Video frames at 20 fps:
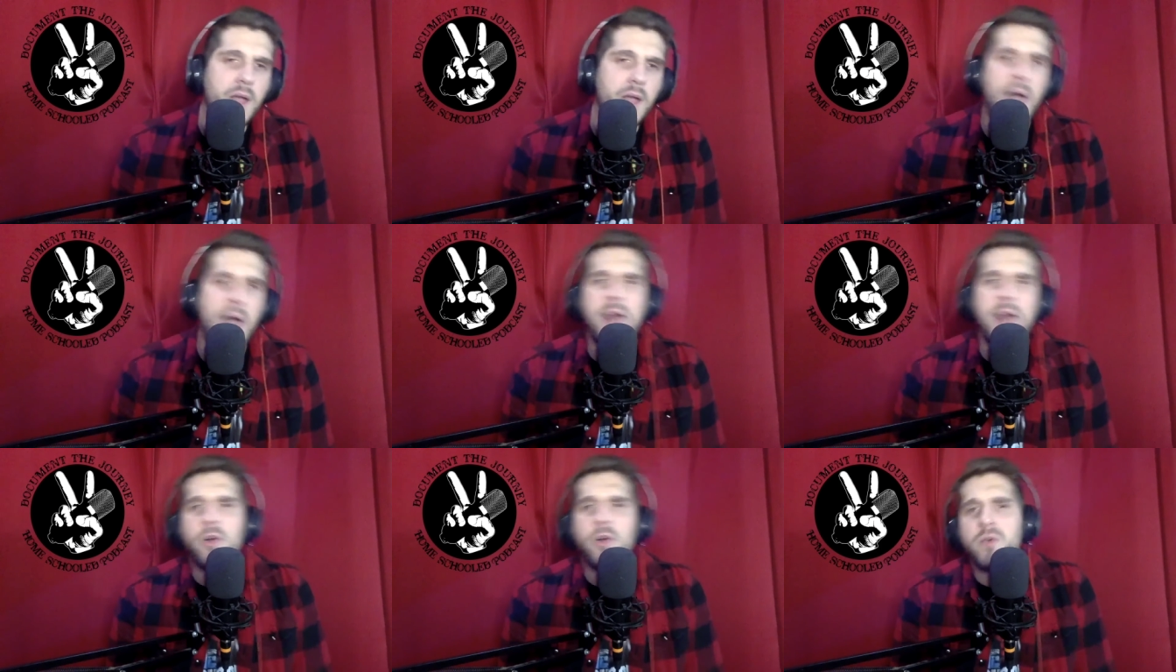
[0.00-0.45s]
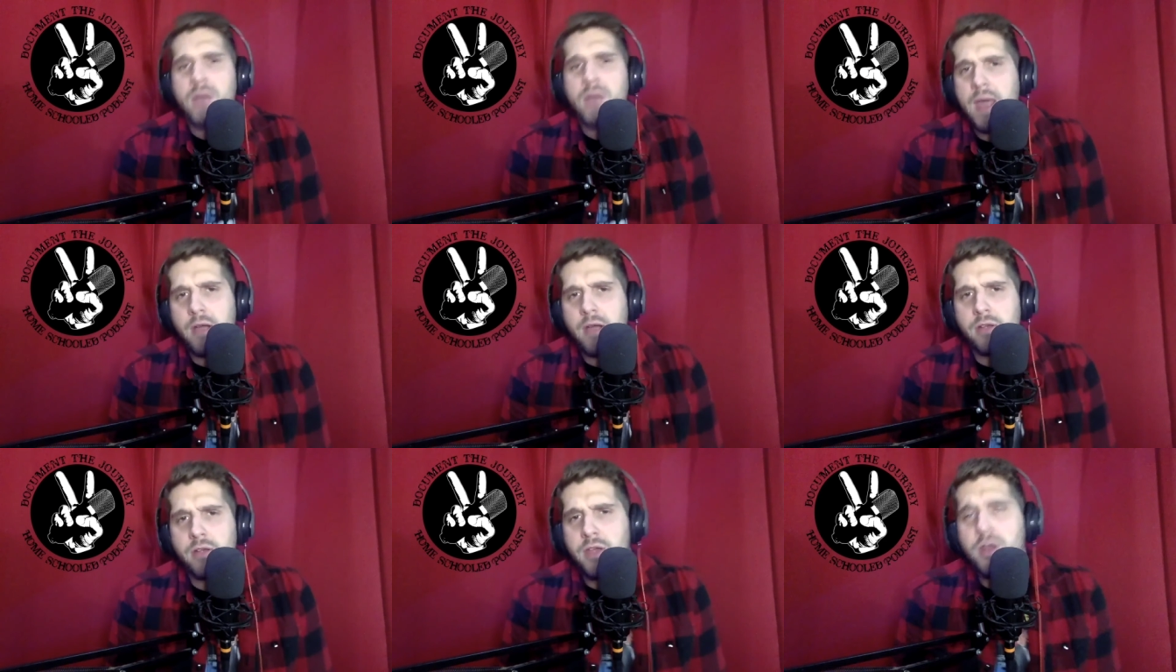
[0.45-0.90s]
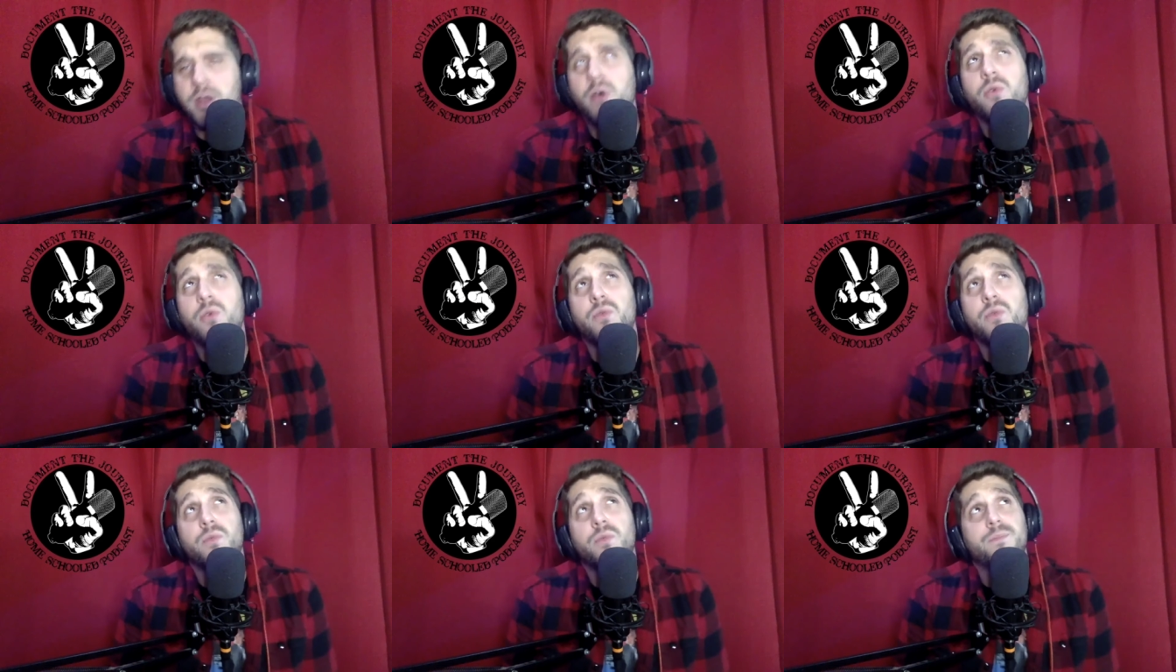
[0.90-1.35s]
I don't care. You
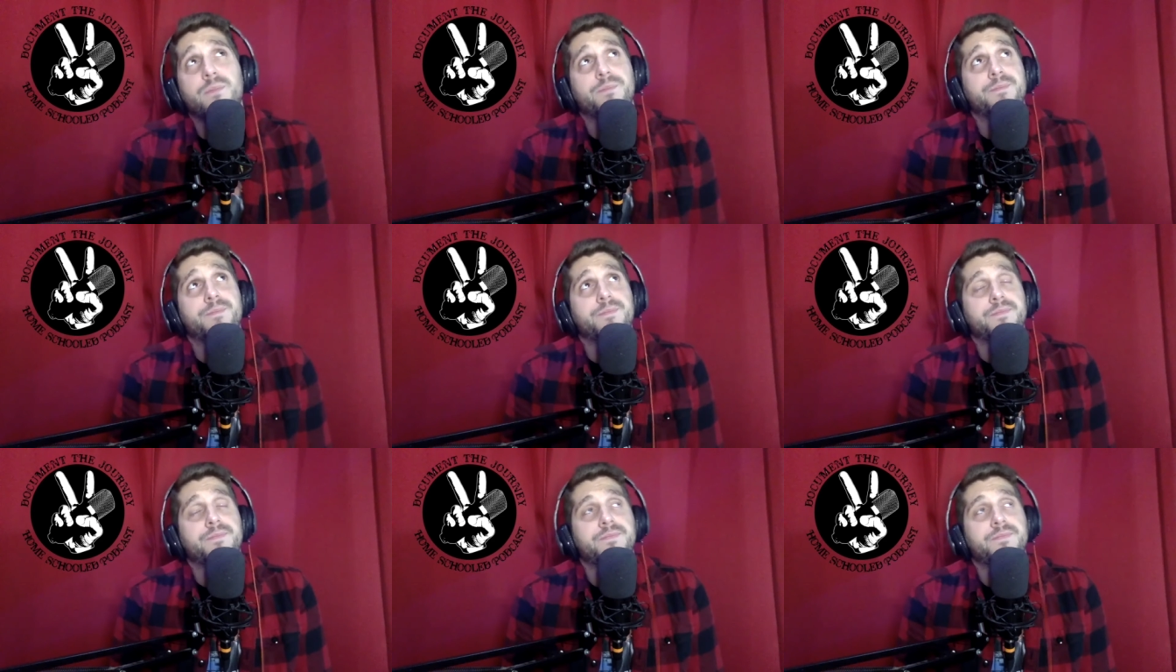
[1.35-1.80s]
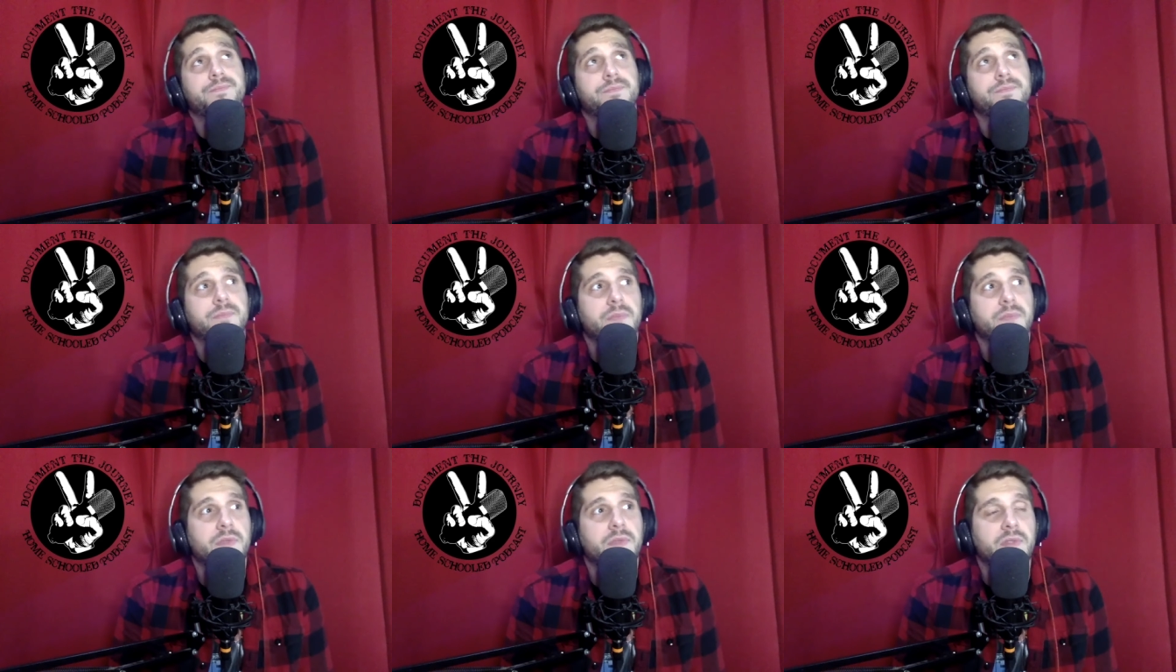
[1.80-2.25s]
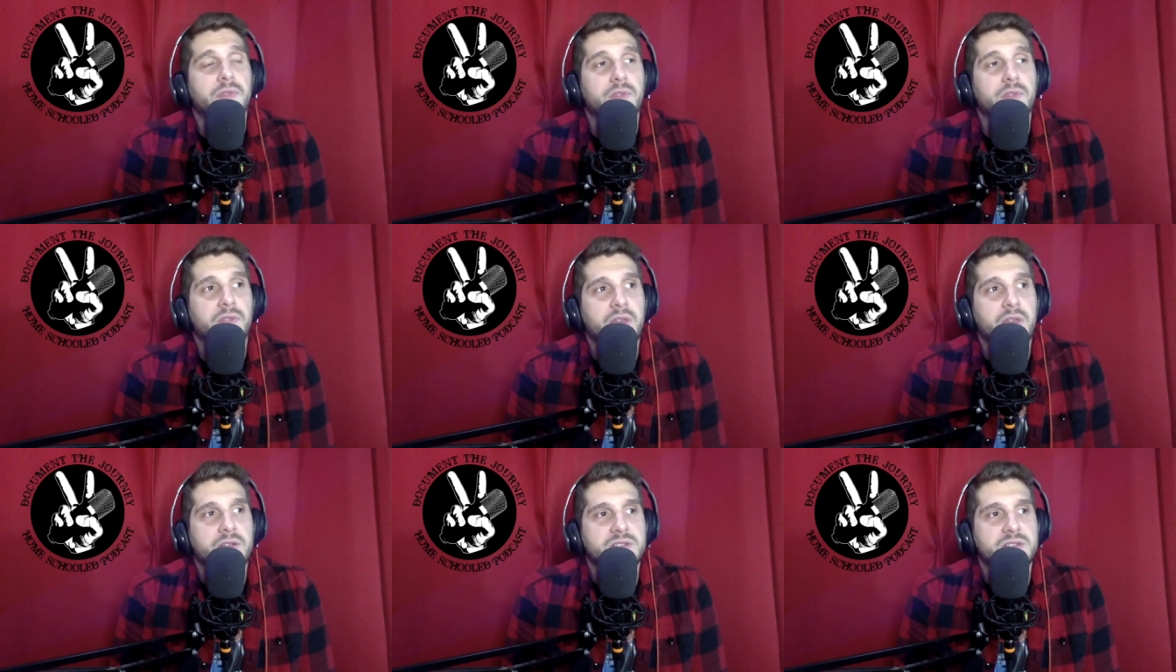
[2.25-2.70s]
know,
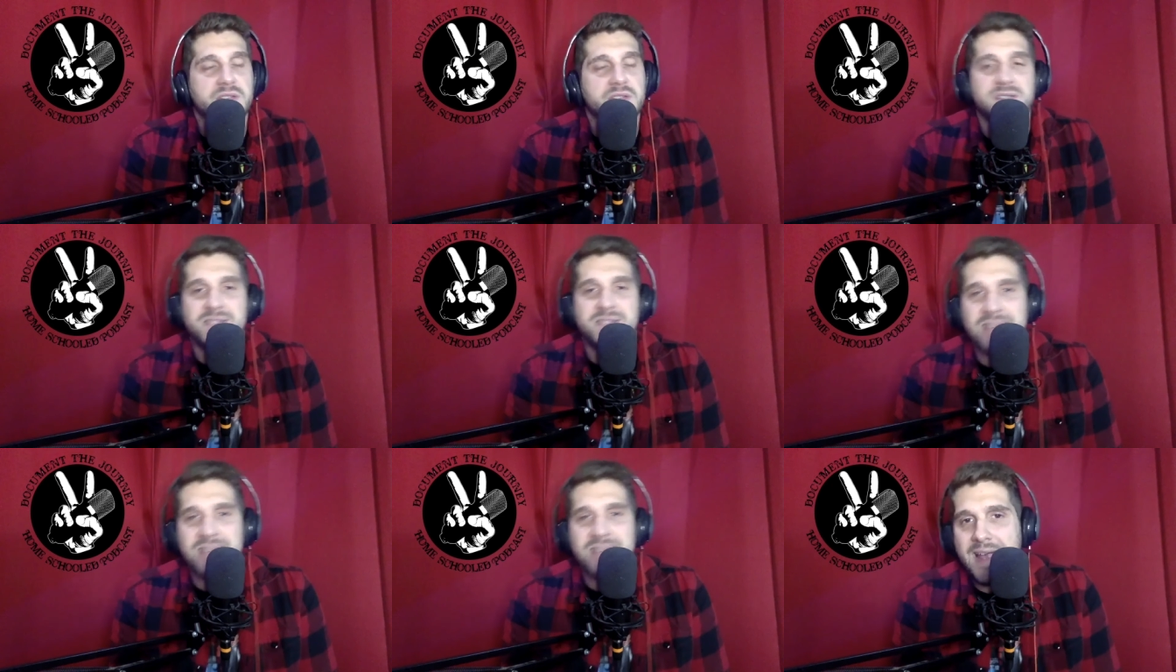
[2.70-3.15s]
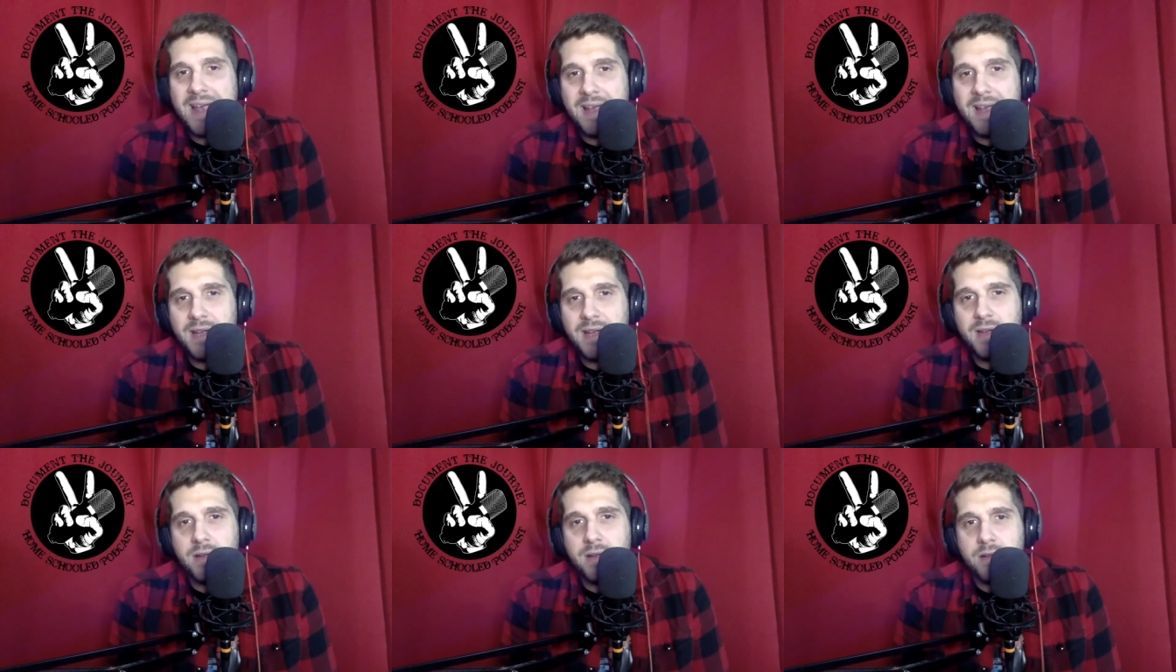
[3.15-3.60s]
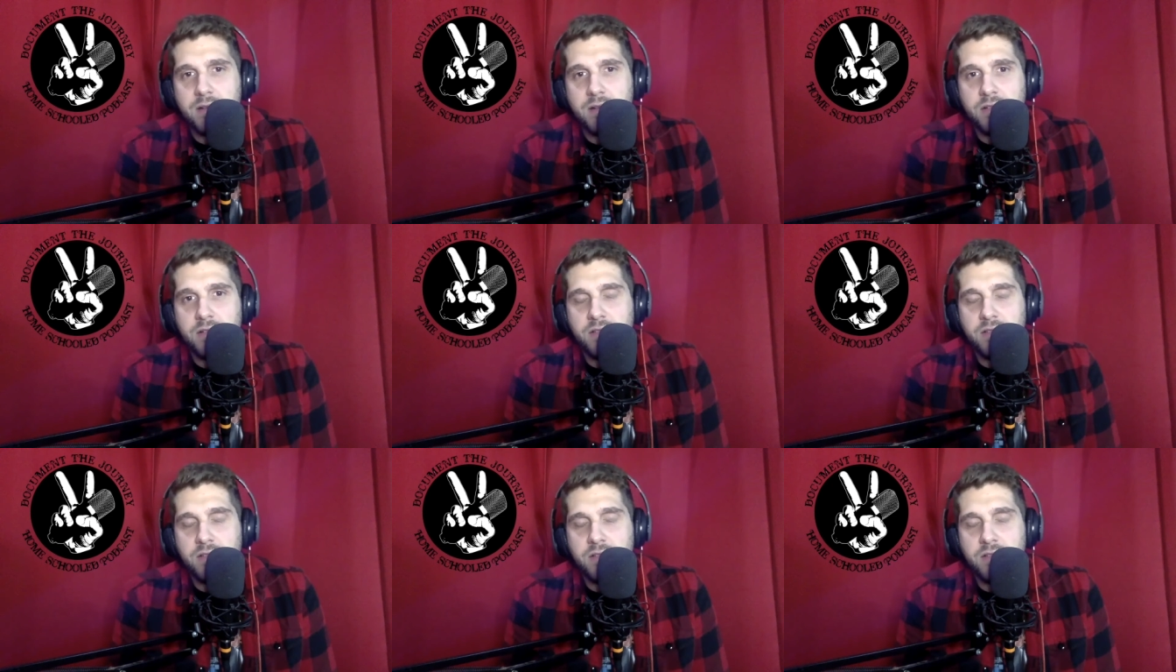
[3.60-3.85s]
there's a saying